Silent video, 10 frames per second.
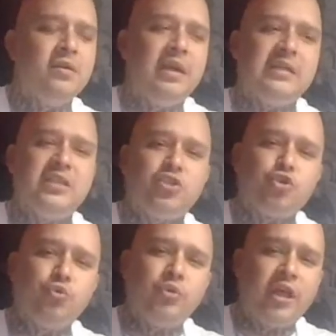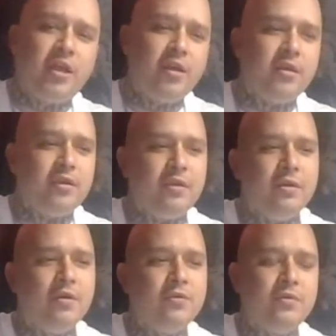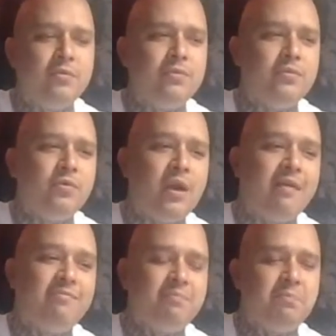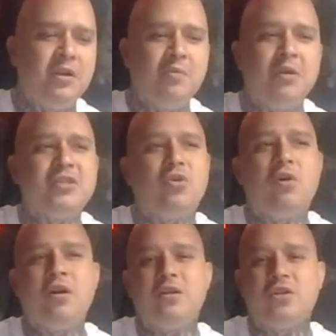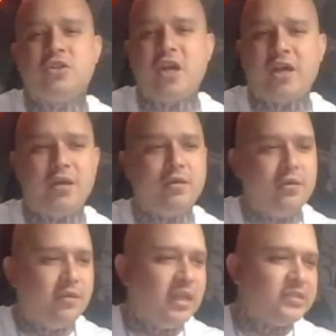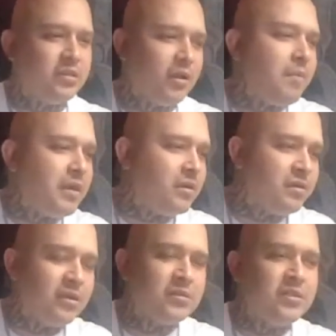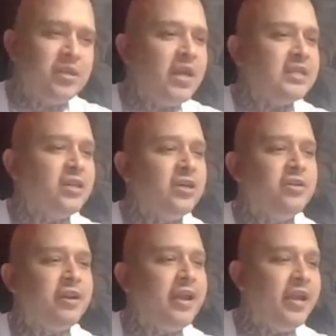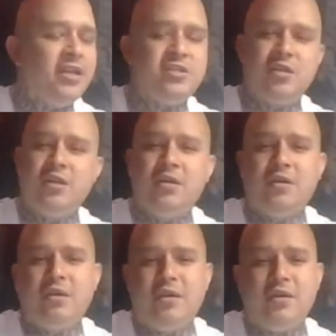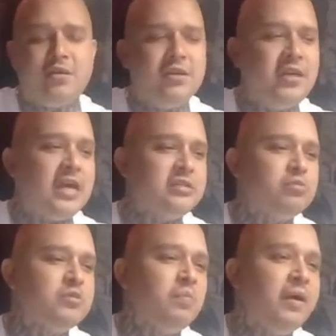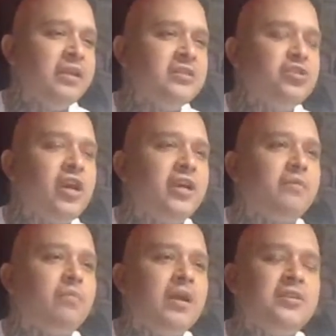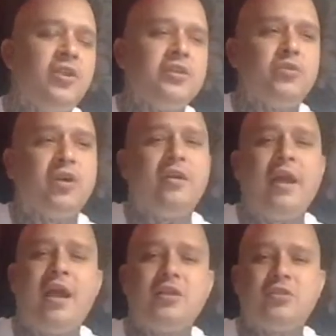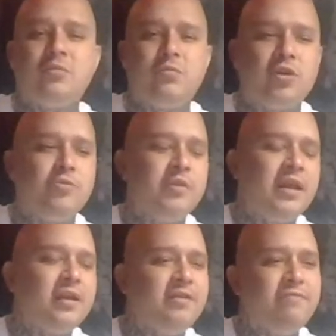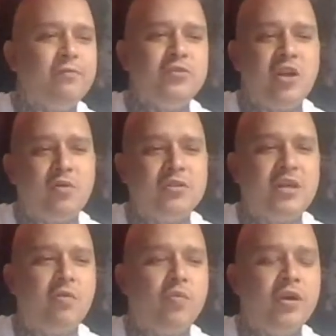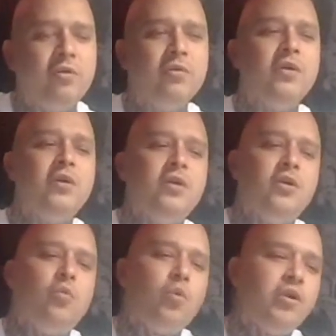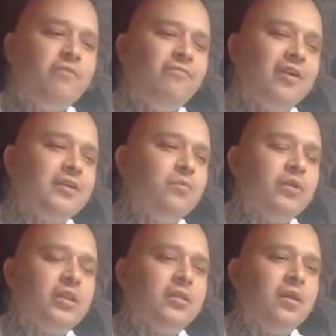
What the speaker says: is it true that you have pretty much an R in your jacket?" That's what I mean. He has an underage. He has some smut in his jacket, right? So that's what they're gonna ask him. They're gonna be like, "Hey, fool, is that real? Were you fucking with